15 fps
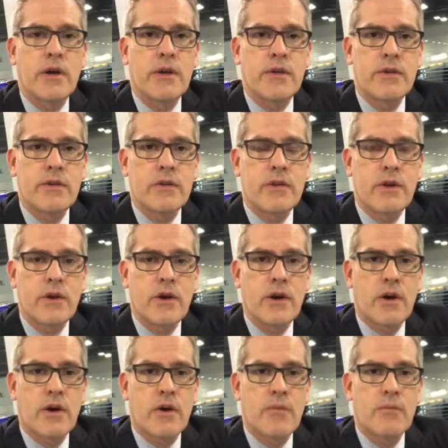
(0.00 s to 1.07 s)
in
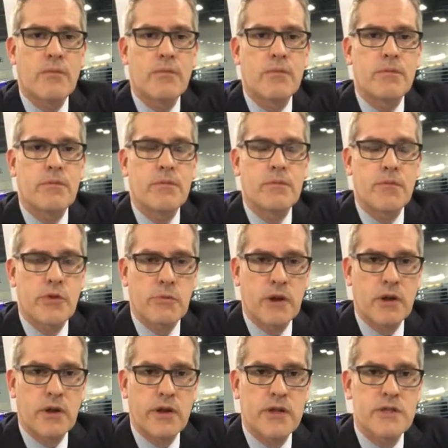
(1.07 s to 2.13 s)
the
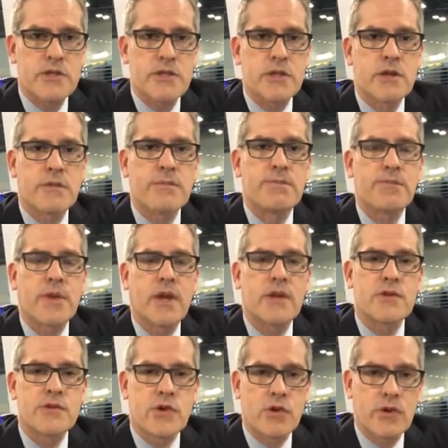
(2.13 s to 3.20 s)
Middle East,
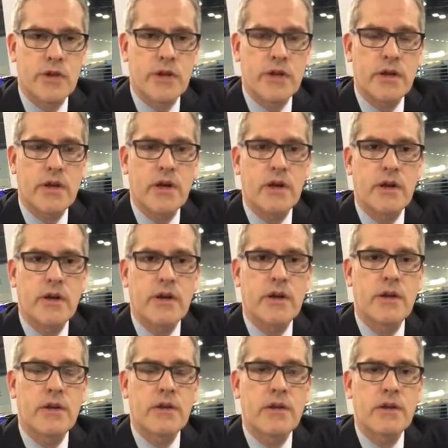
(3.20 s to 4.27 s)
and certainly
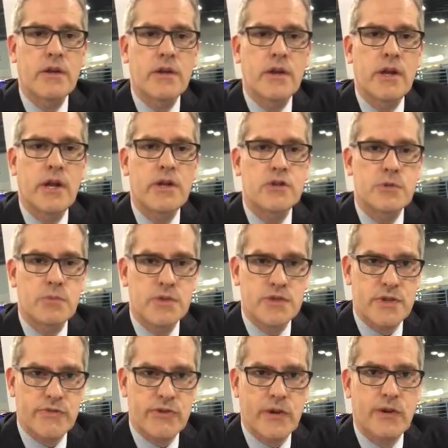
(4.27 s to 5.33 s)
in Asia
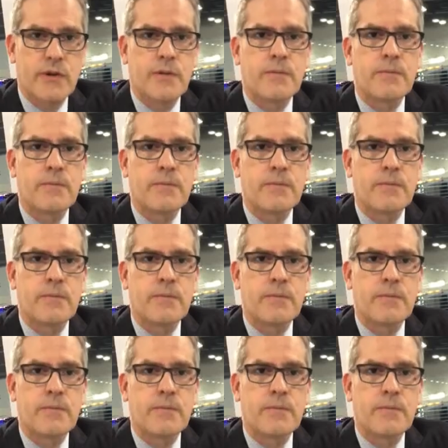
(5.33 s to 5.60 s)
Pacific.